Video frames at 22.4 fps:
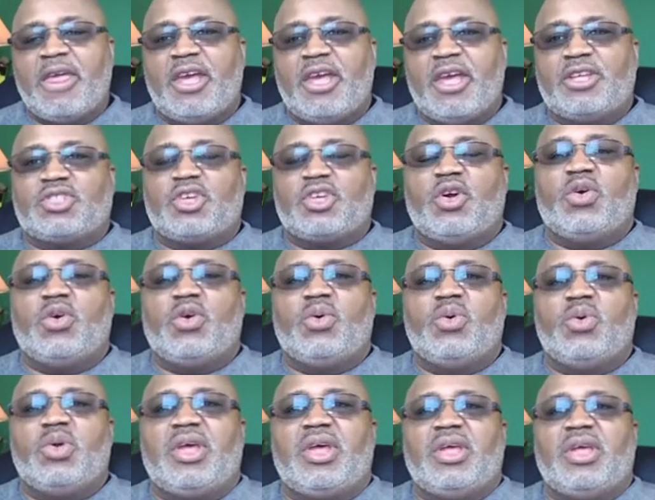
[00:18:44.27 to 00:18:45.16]
And
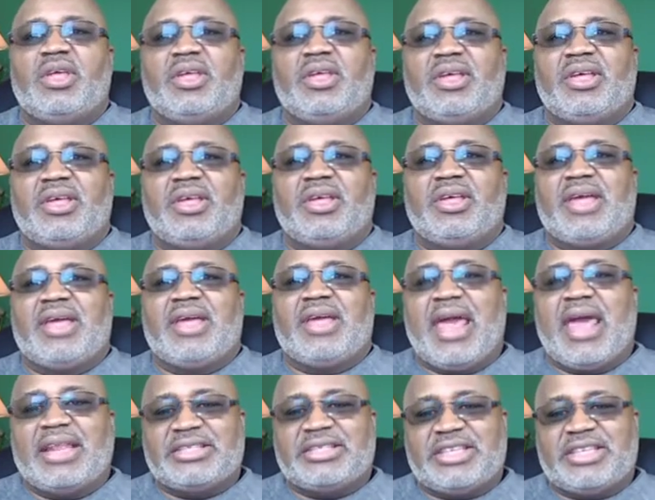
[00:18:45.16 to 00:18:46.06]
so, God
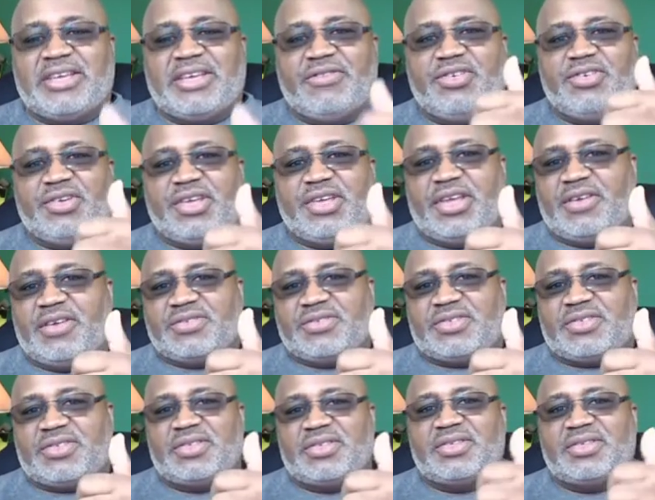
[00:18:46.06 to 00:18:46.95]
has given you
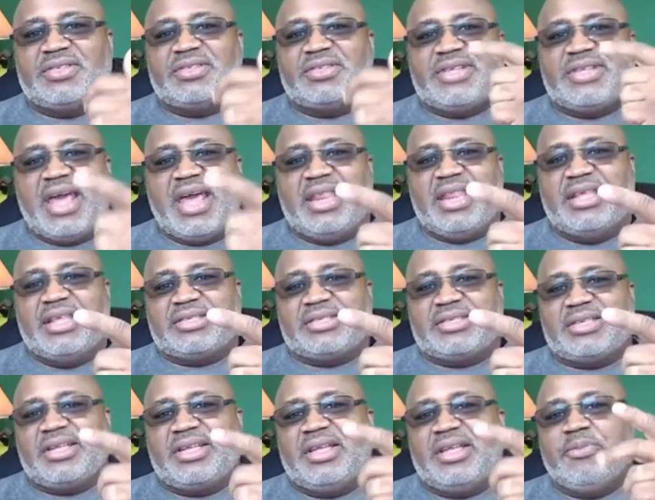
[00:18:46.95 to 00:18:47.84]
gifts,
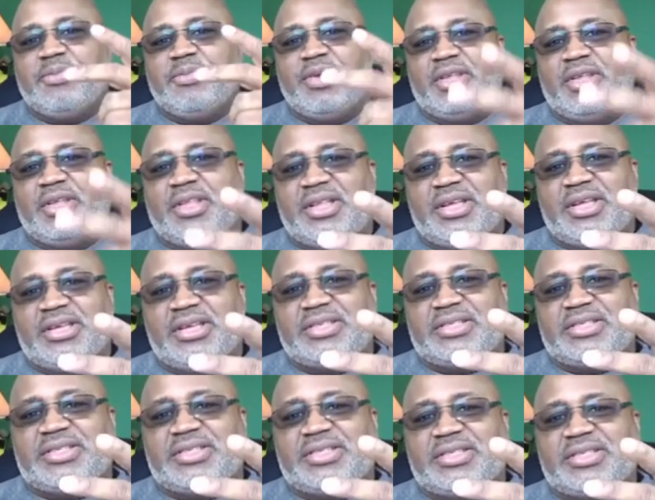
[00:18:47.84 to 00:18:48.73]
talents,
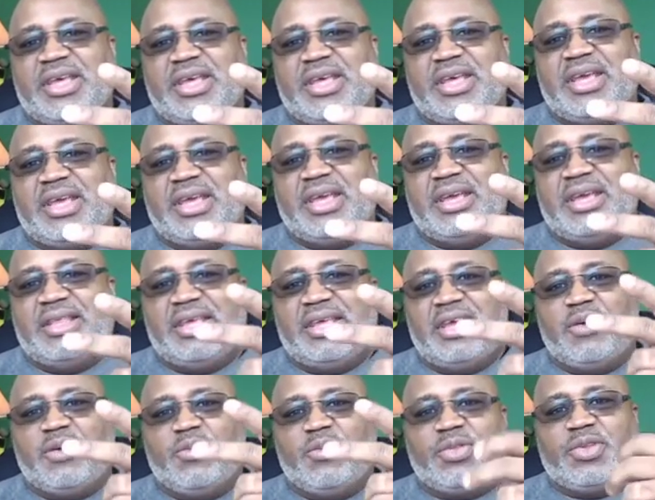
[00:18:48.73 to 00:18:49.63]
abilities, and then
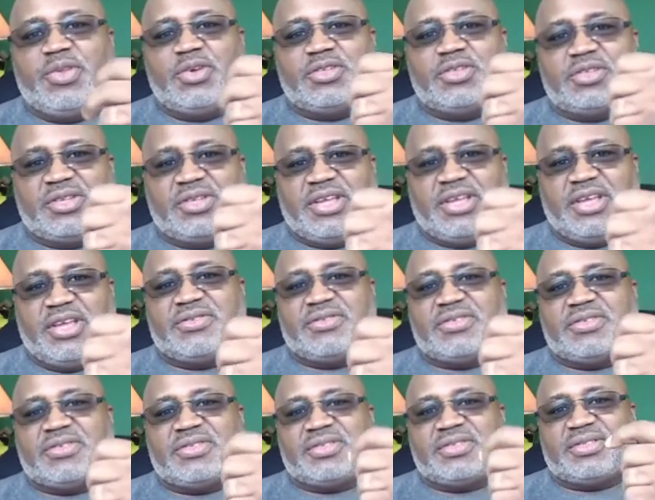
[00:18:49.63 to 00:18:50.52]
with those
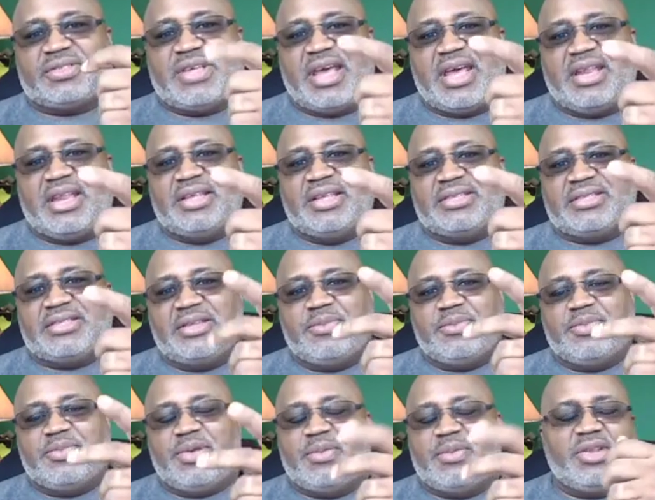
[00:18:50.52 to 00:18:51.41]
gifts, talents,
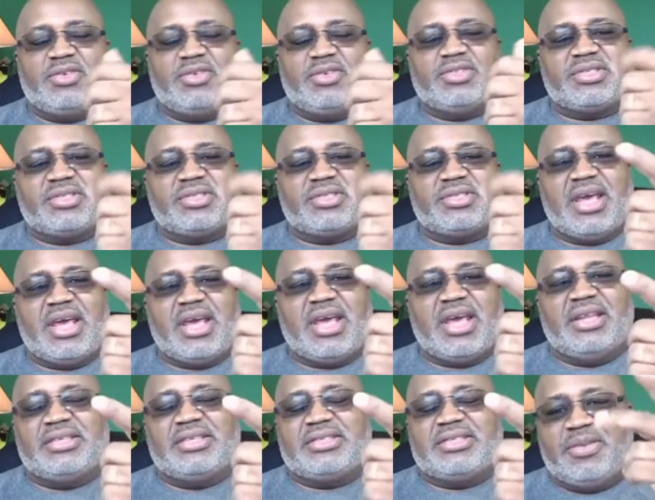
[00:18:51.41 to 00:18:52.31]
and I mean those
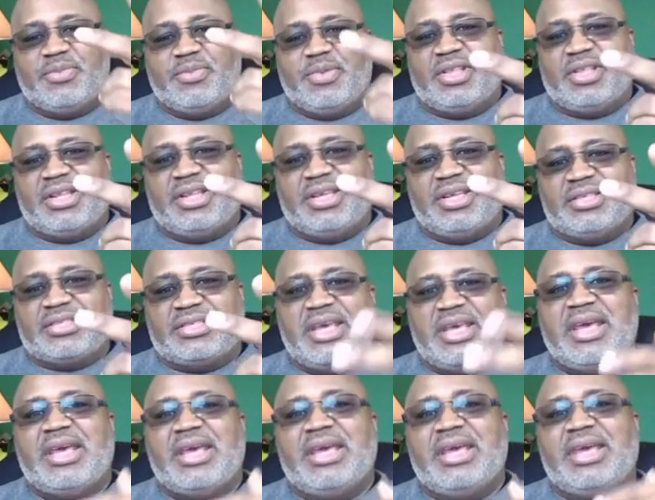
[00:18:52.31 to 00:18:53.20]
talents and abilities,
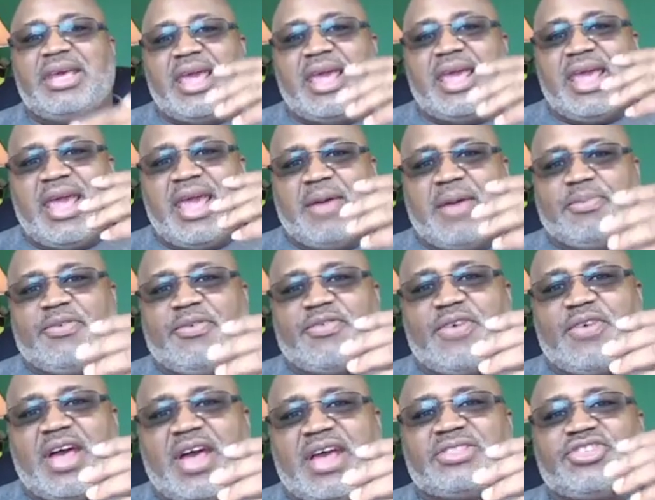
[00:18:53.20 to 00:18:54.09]
He
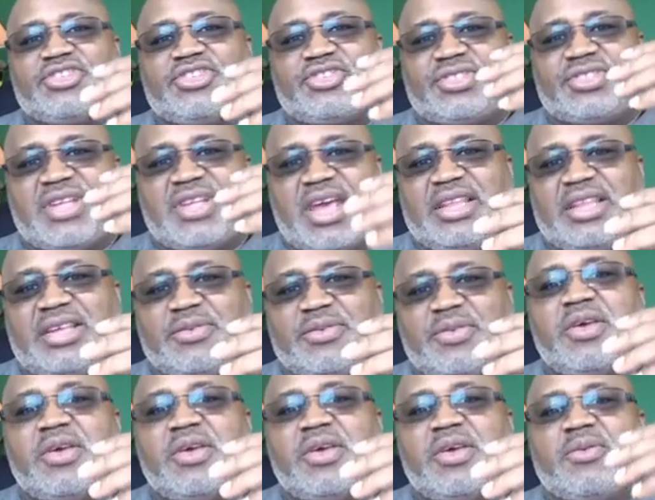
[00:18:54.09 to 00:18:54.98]
amplifies your
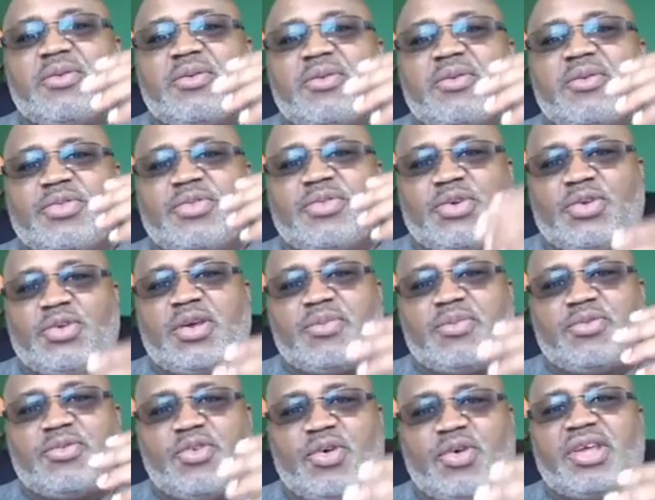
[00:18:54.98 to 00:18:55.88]
talent through the
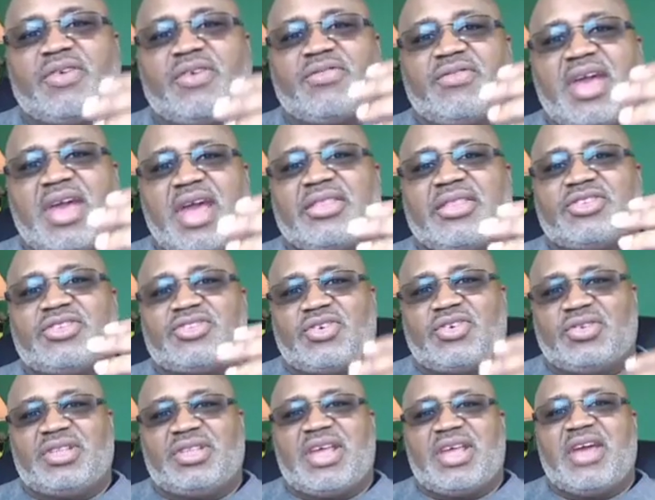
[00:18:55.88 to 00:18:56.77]
anointing of God that's on
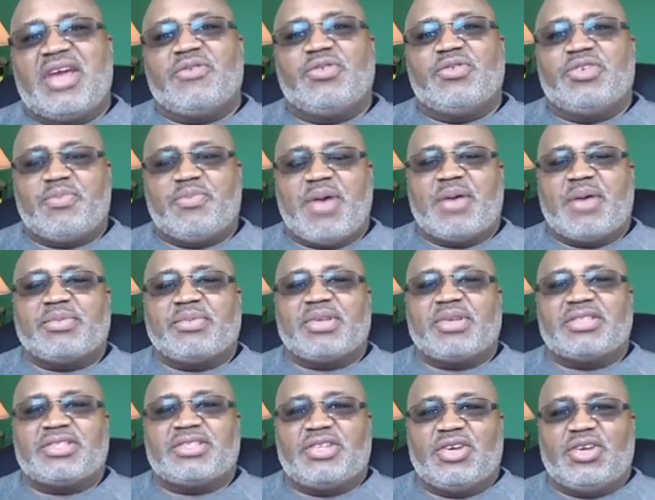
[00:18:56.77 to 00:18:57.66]
your life, and you're
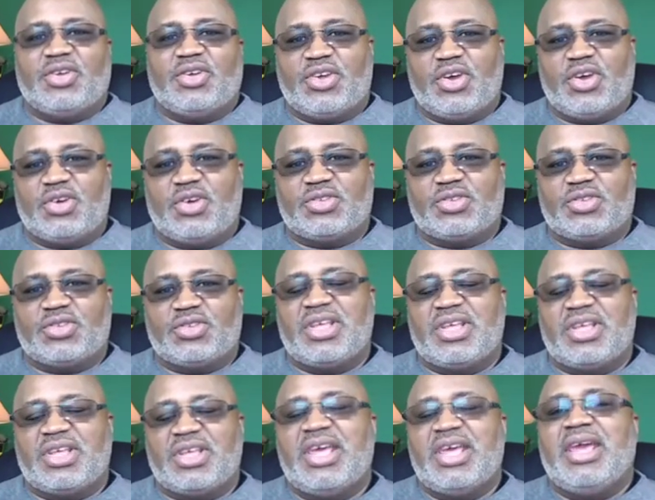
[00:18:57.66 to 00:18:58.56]
baptized in the Holy Ghost,
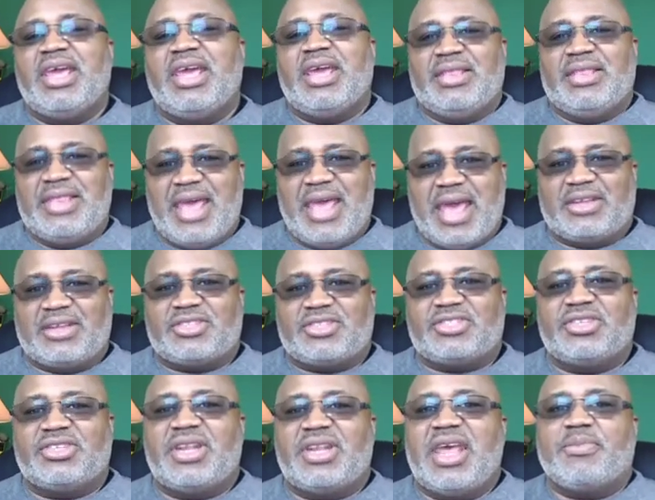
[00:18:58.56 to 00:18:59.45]
and that
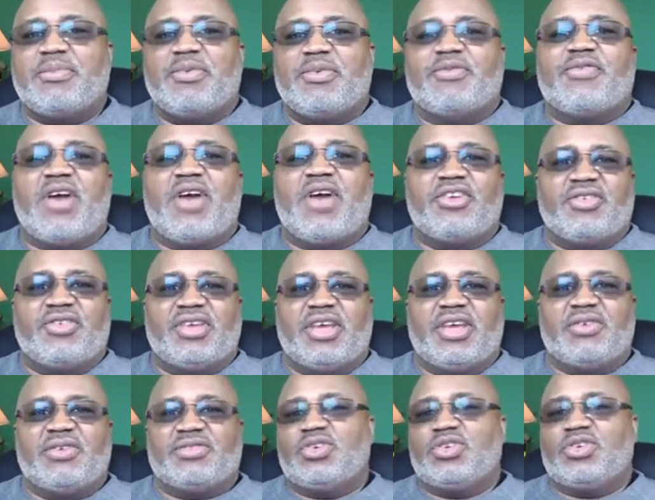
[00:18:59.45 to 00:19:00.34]
should amplify your
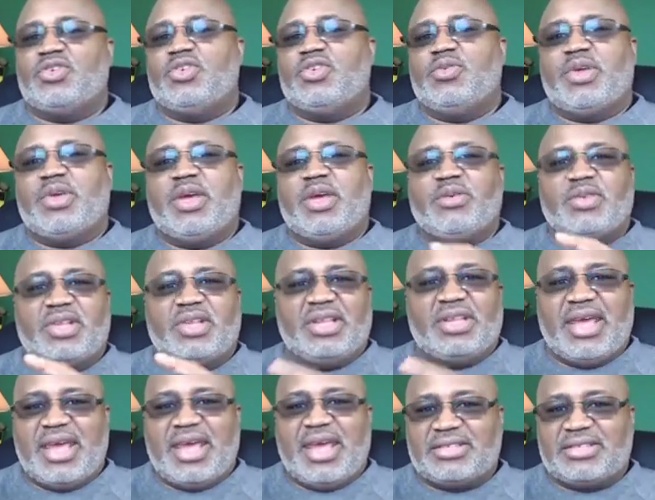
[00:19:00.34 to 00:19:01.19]
gifts, so you'll be able to lay